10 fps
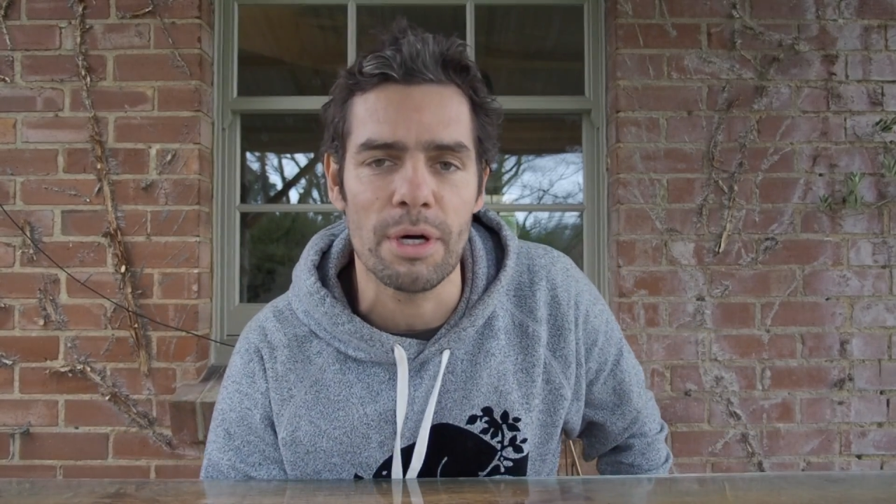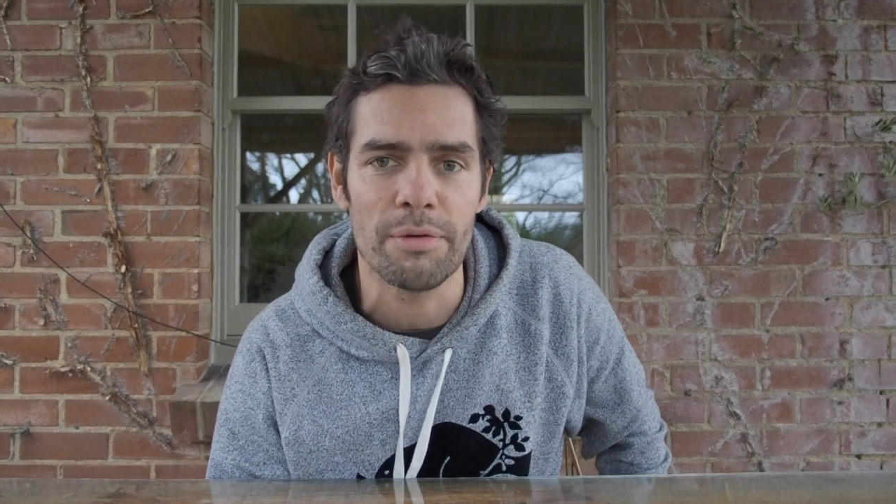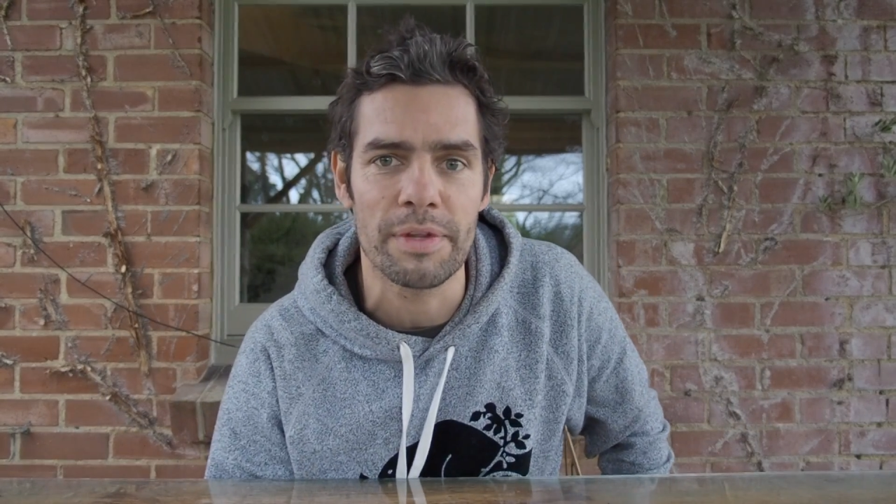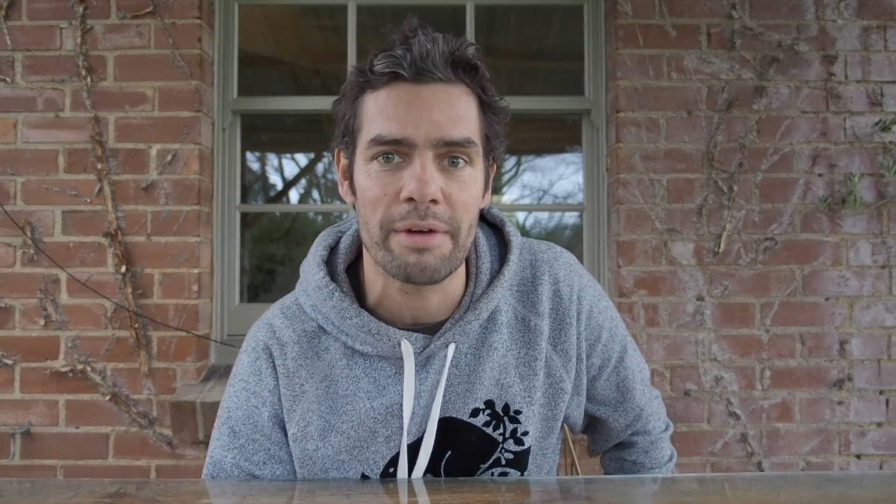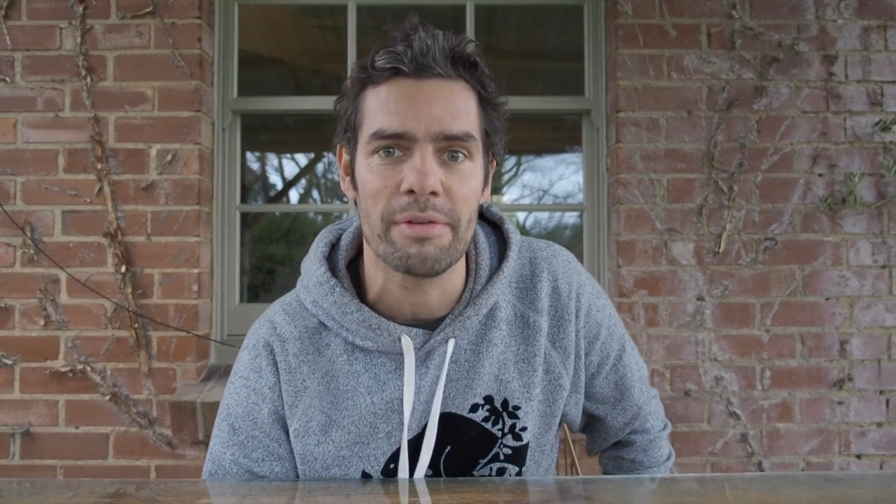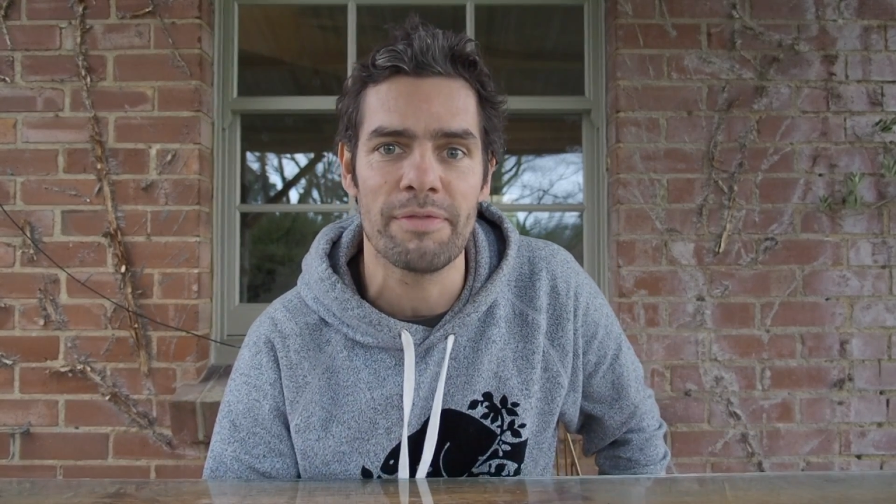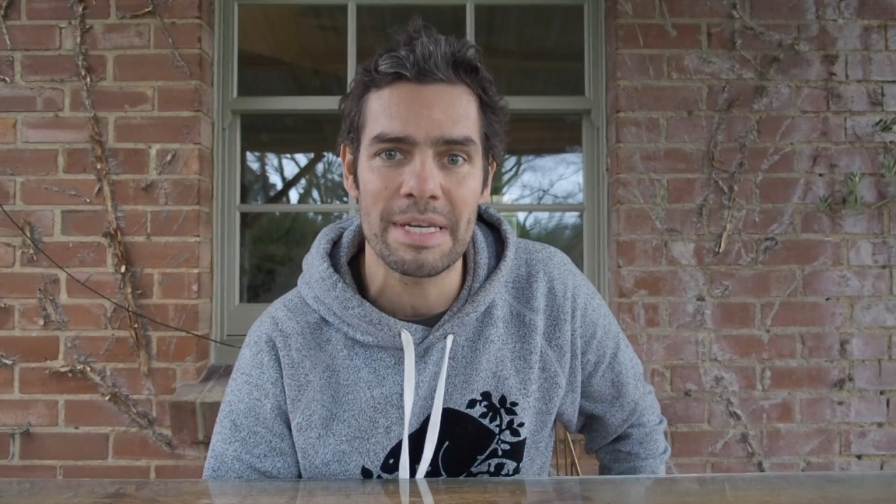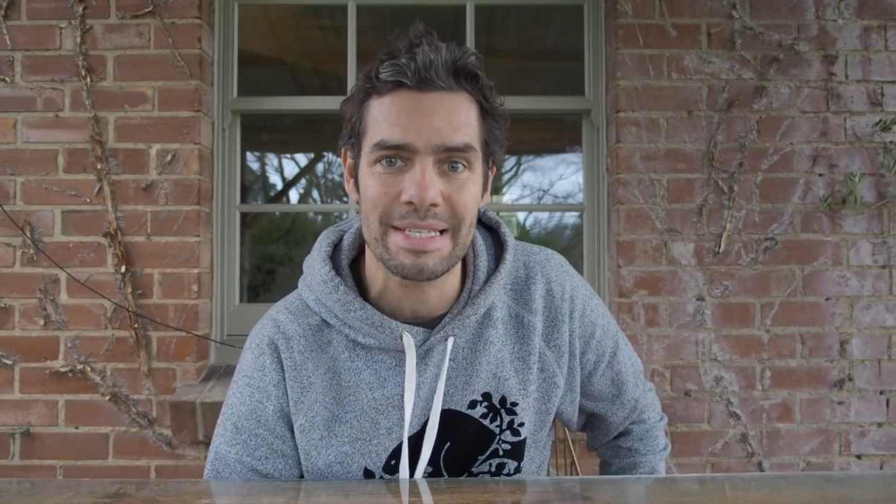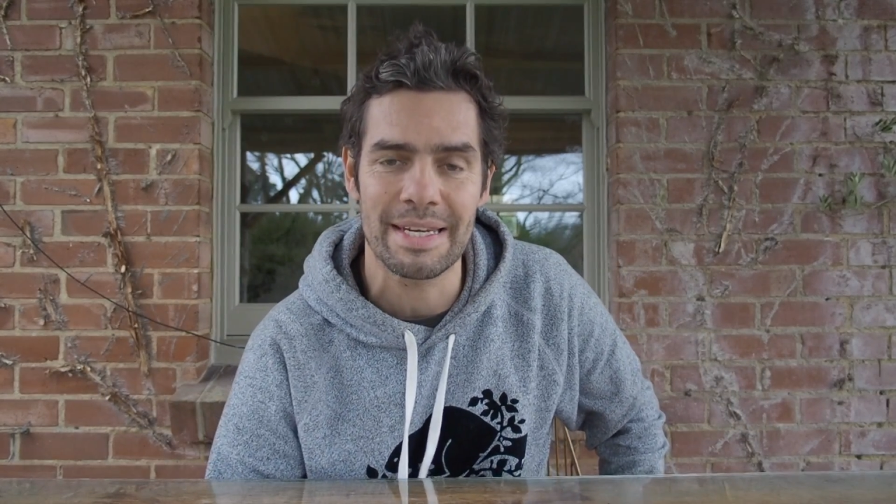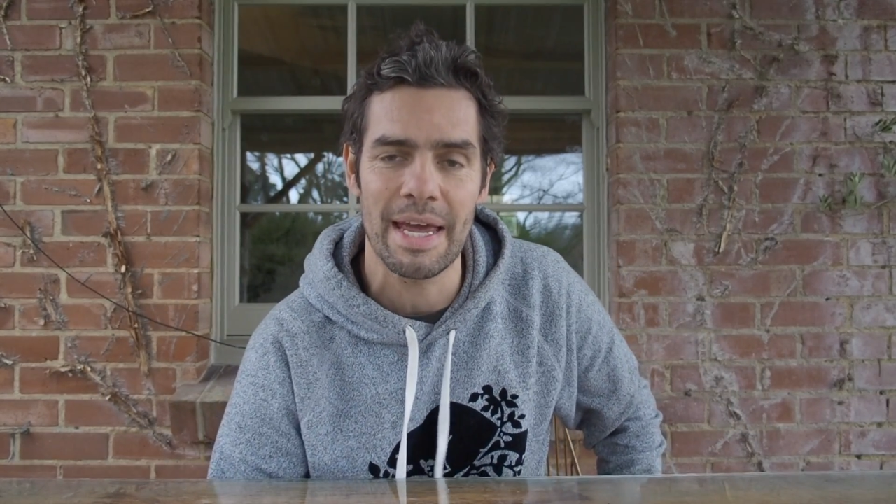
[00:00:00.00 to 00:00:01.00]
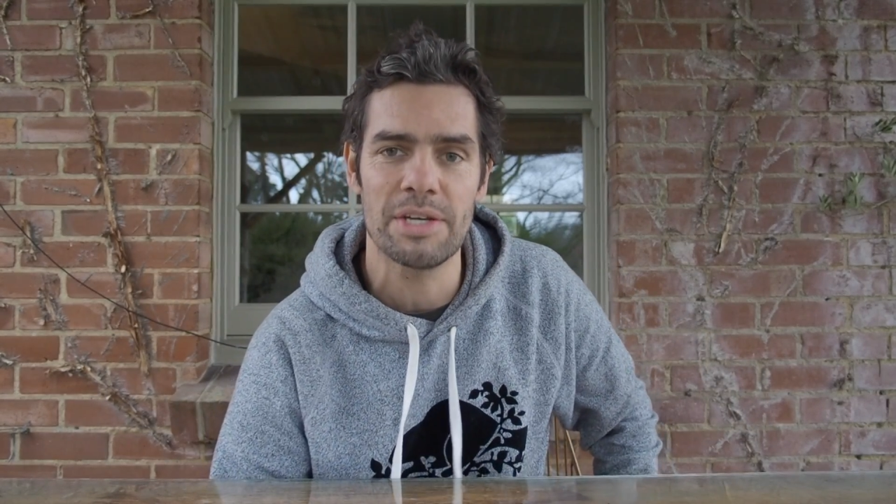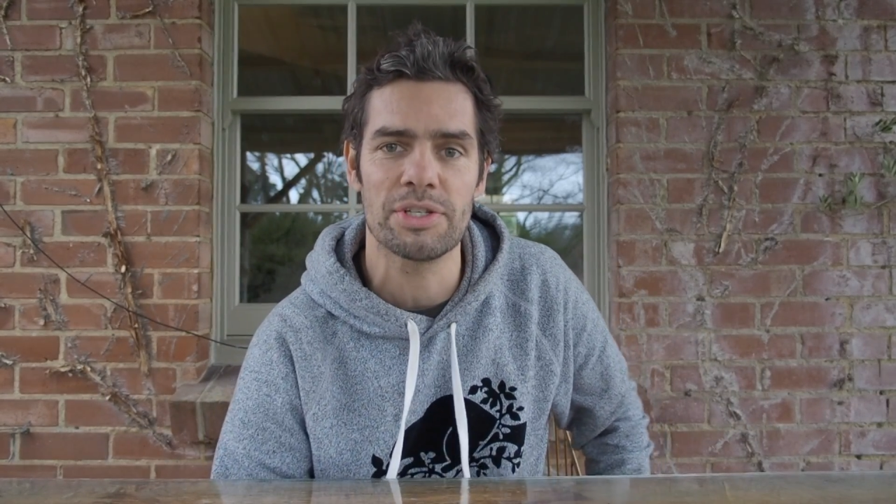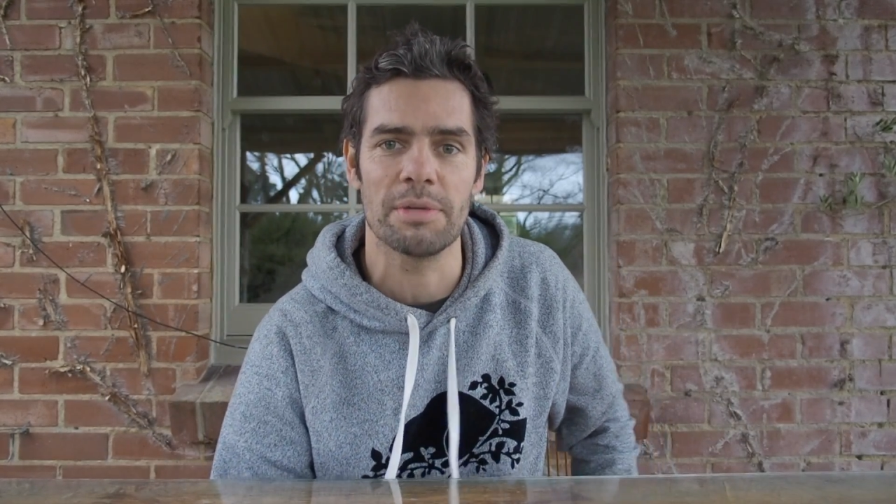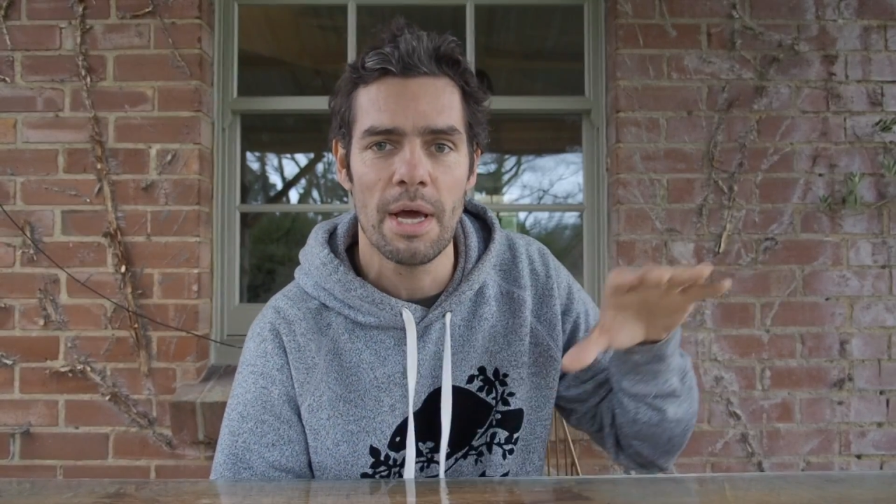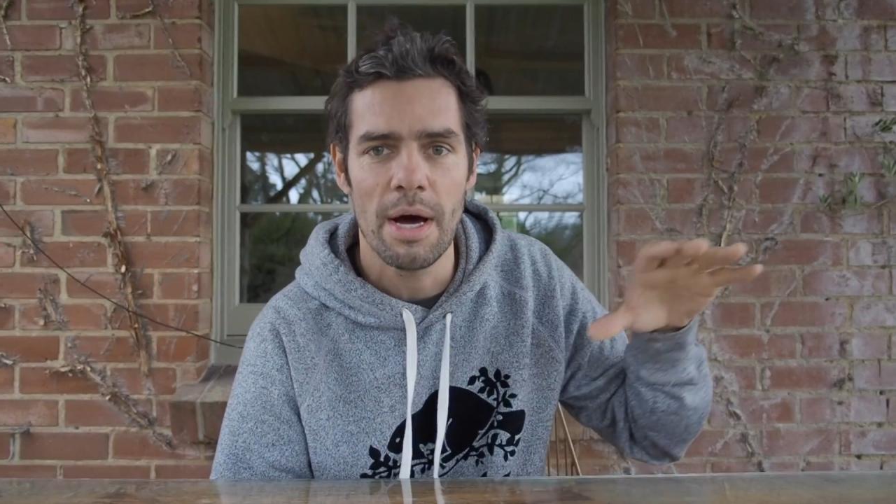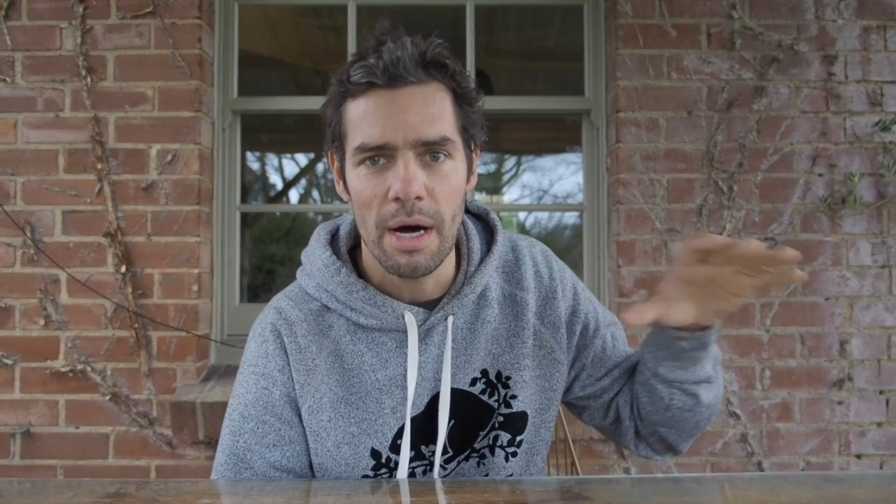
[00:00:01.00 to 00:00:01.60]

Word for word: of their investigation